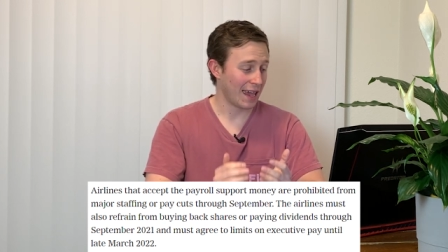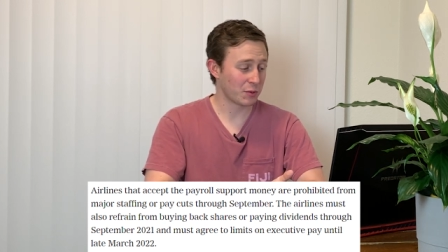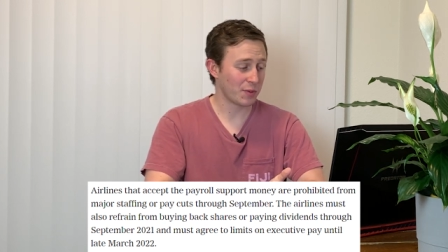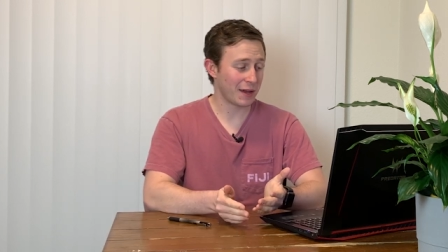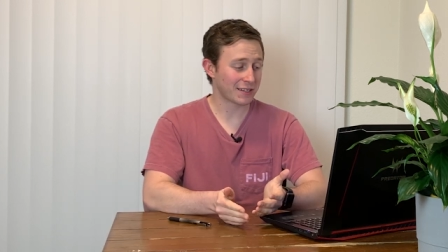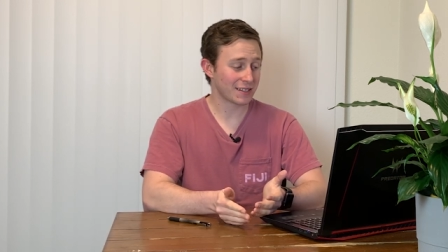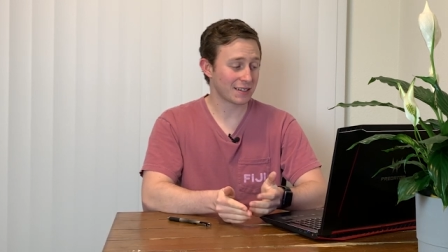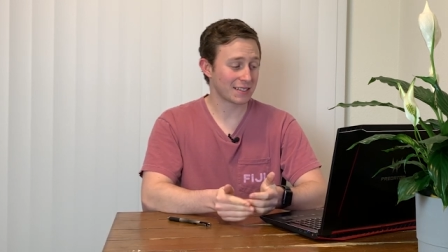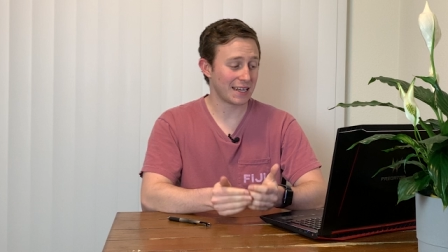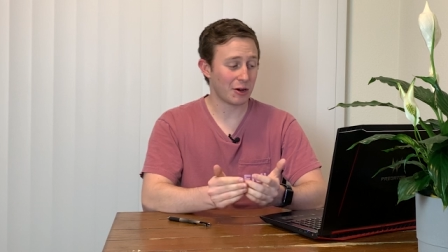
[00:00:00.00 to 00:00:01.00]
And with bank
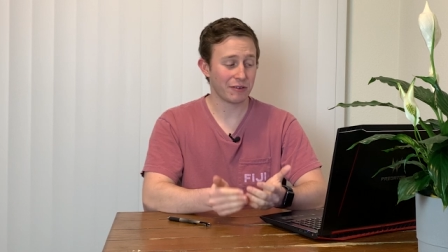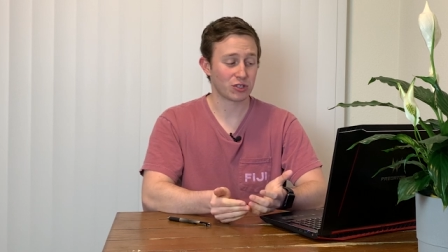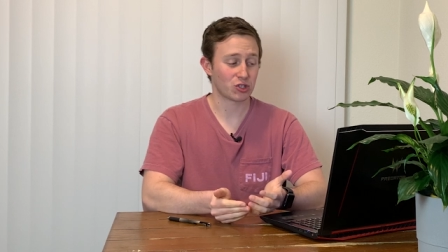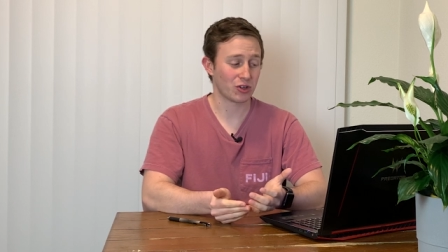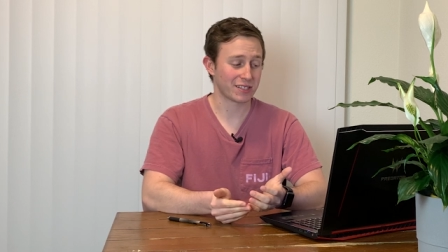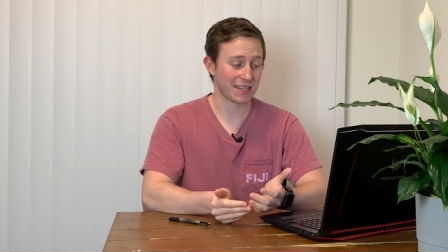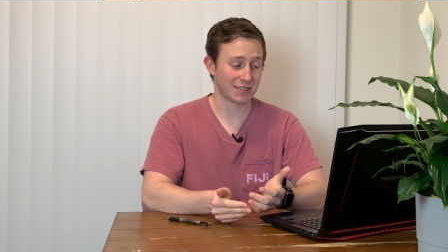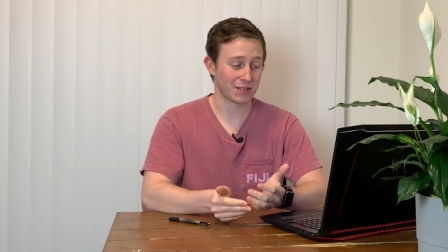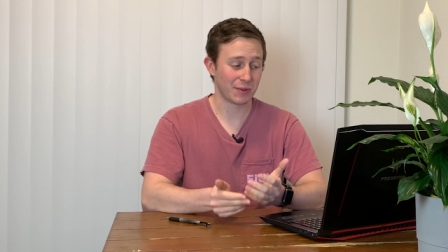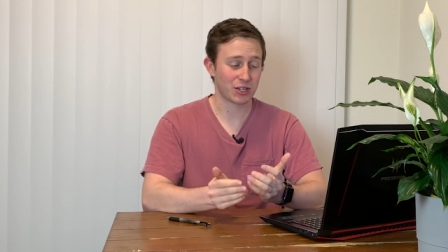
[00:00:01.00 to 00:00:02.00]
stocks, they now have the stress
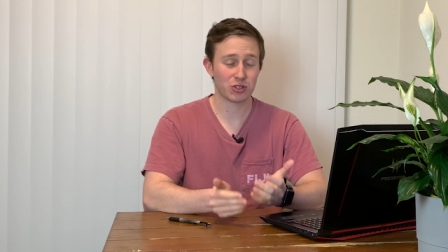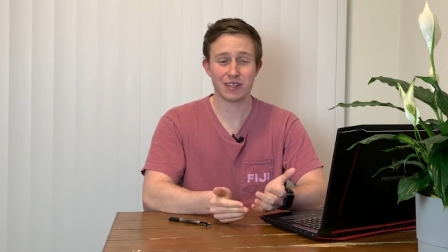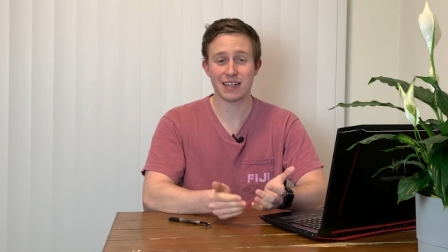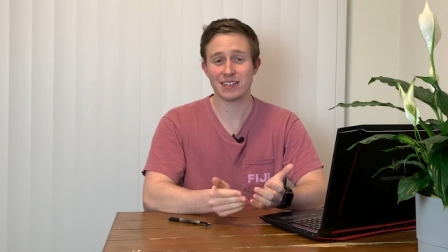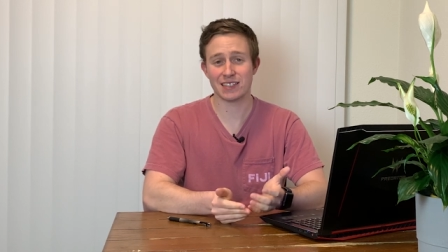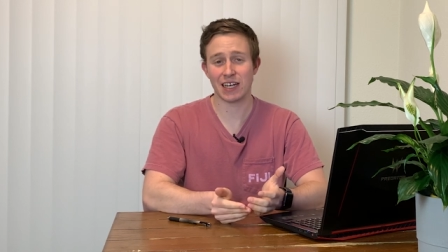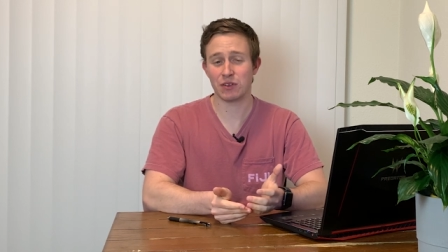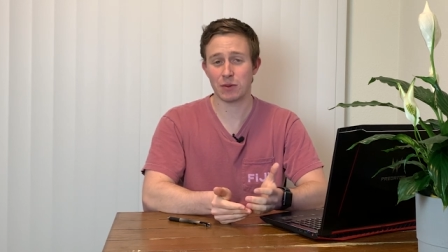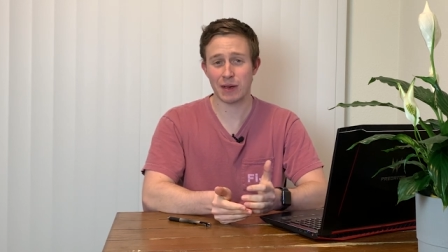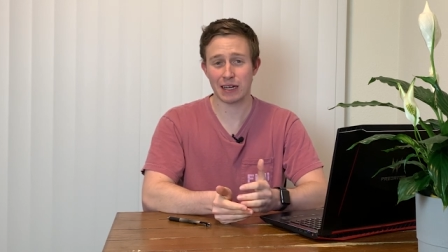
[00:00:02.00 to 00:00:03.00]
test to make sure that they can
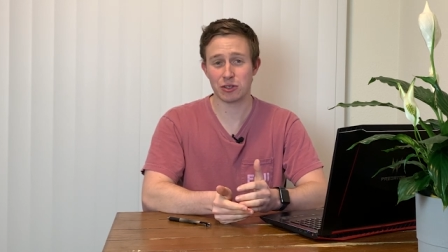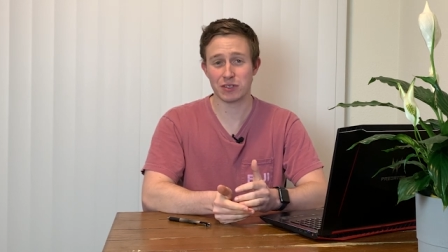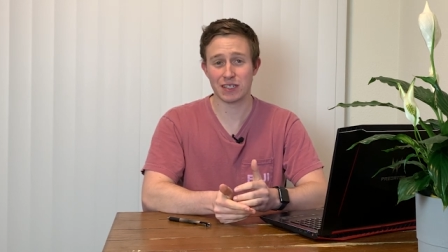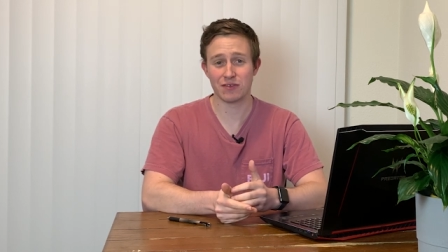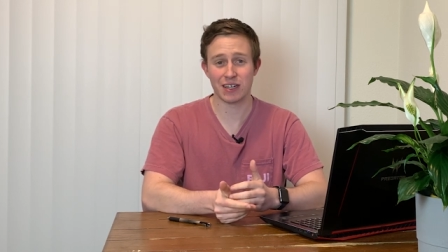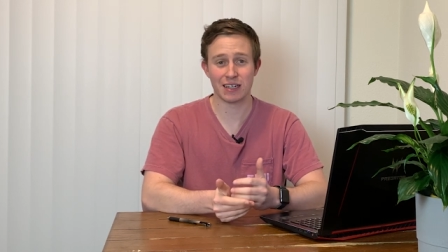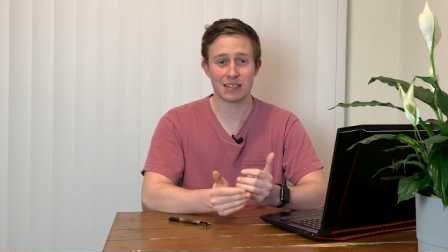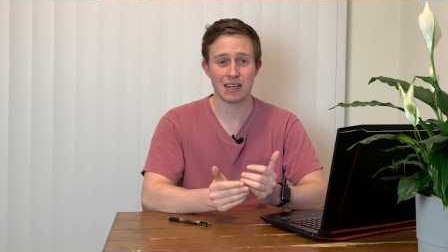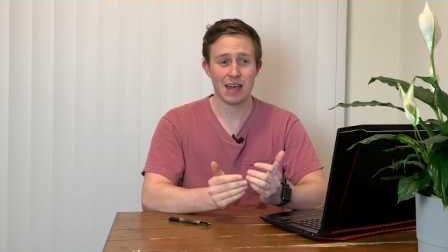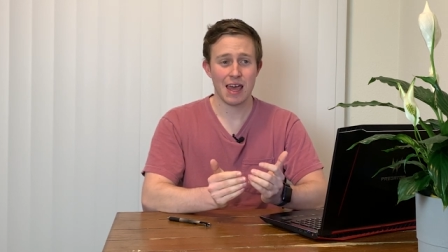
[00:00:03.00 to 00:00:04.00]
safely pay out their
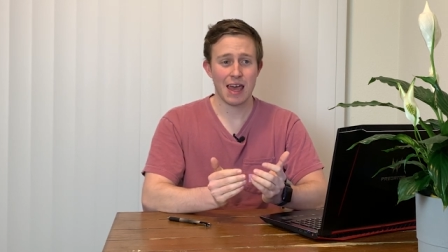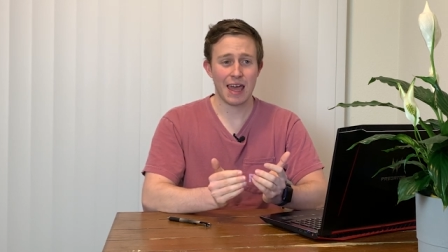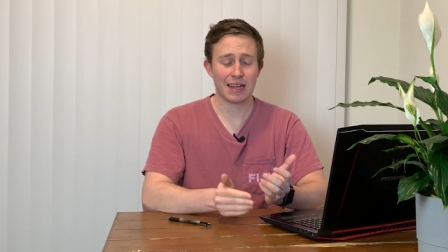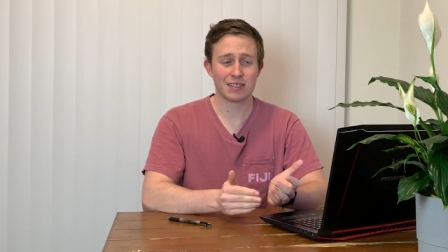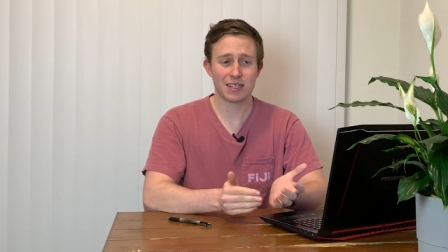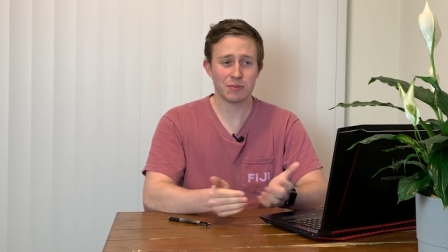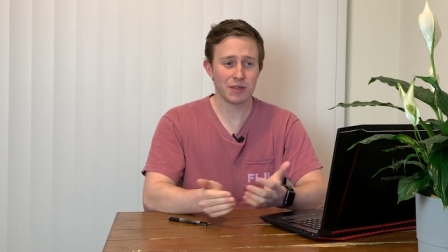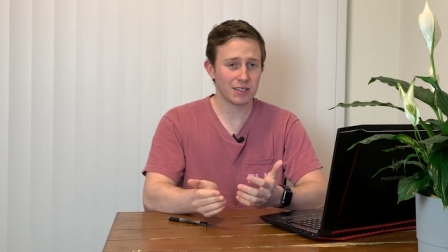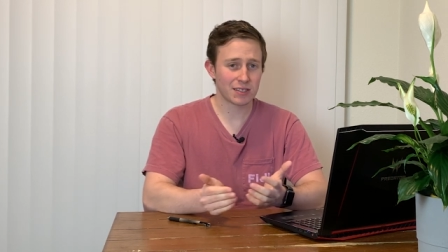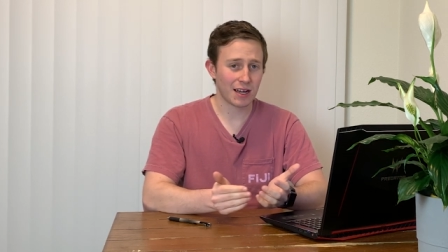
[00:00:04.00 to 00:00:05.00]
dividend and some
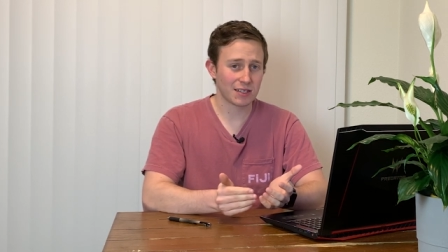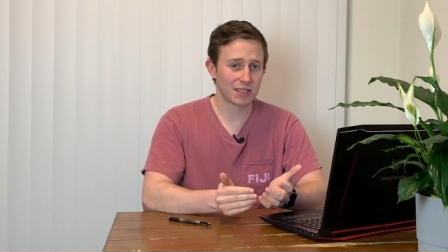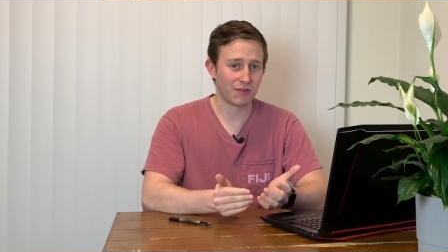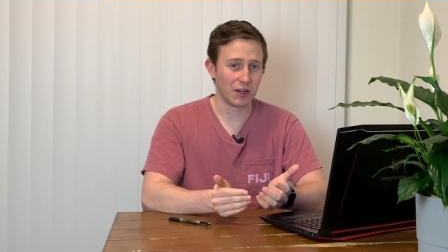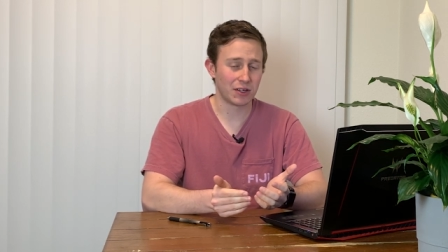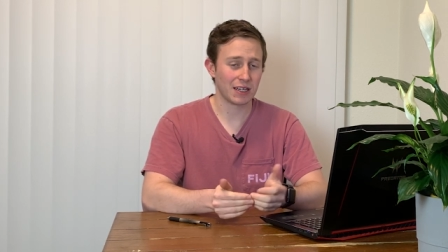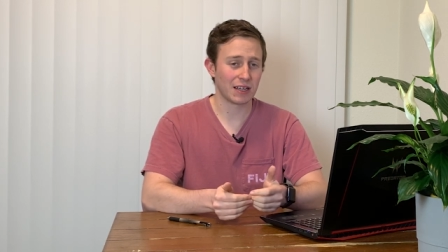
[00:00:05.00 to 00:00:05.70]
of these stocks have failed it.